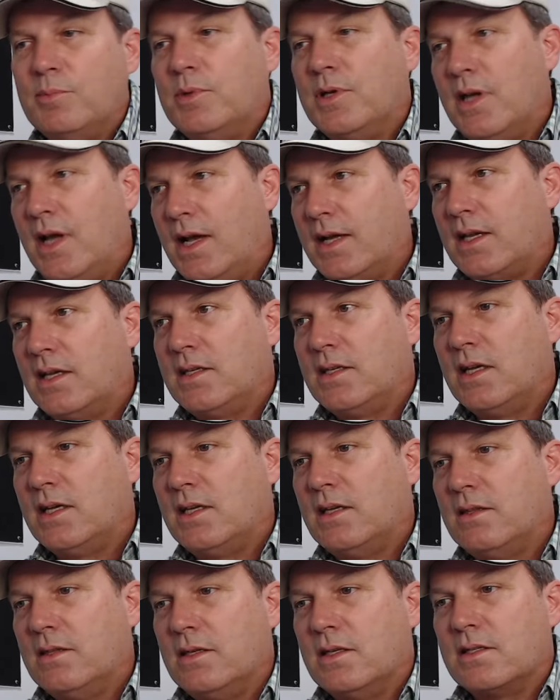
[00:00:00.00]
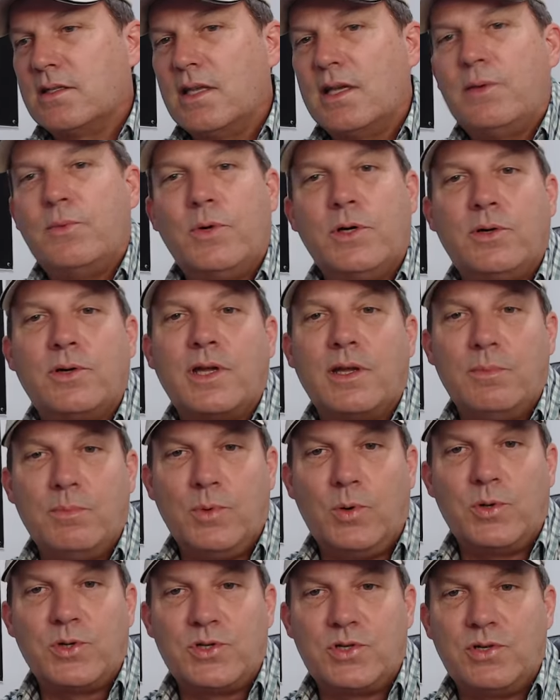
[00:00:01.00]
but I can tell you this, they will get
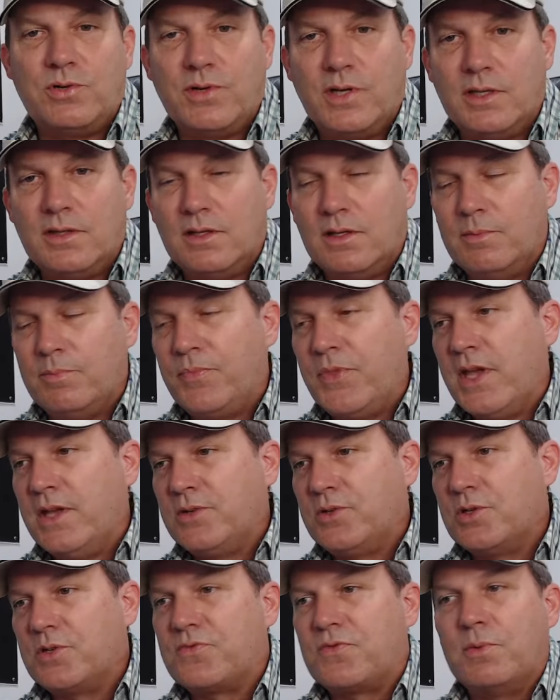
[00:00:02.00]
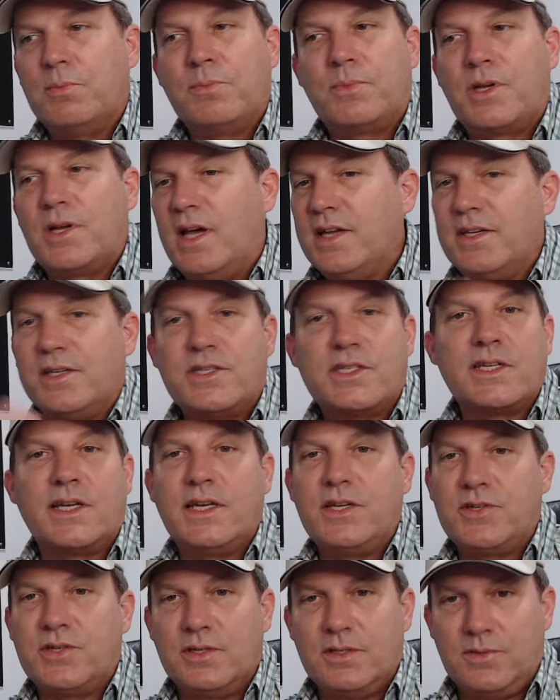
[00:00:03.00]
moisture in them just from
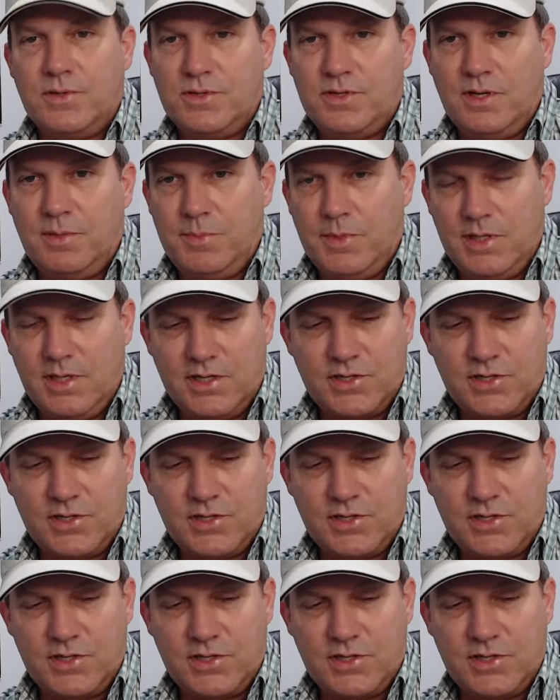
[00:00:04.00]
condensation or something.